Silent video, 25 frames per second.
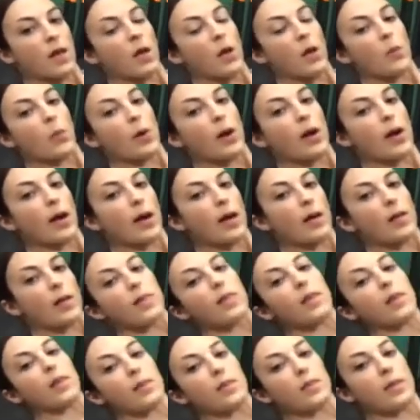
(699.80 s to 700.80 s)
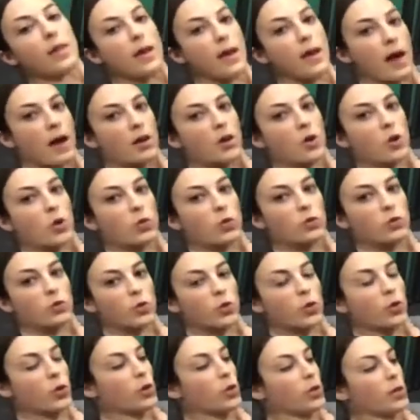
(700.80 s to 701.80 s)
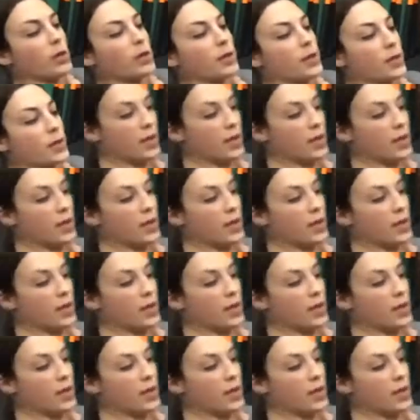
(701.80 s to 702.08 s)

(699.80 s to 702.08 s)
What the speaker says: but they are controlled.